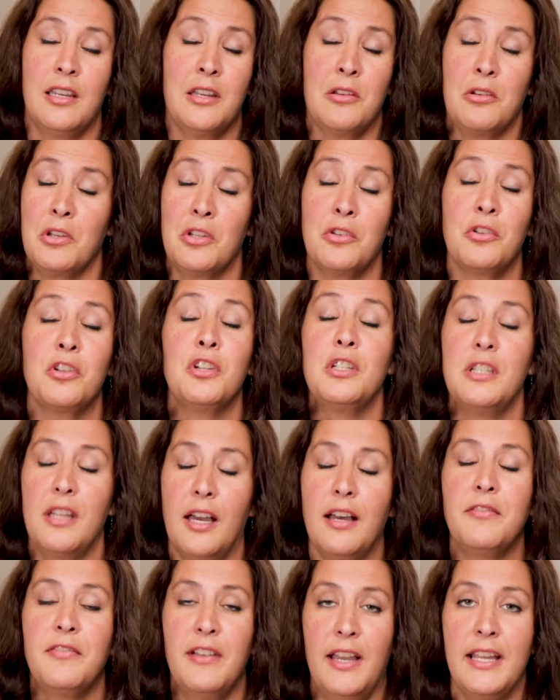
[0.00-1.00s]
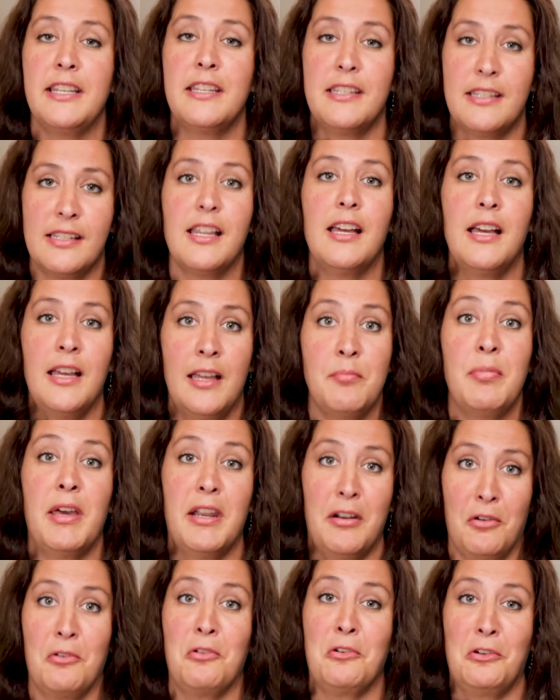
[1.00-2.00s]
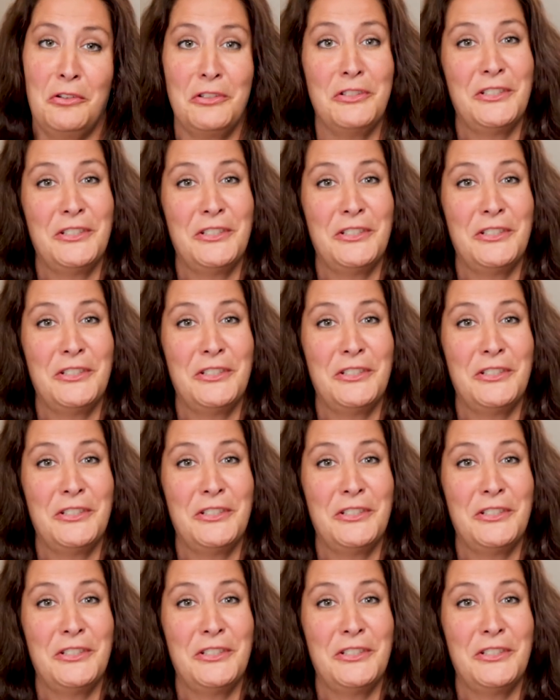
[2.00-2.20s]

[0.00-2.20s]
You, you could not find a better oral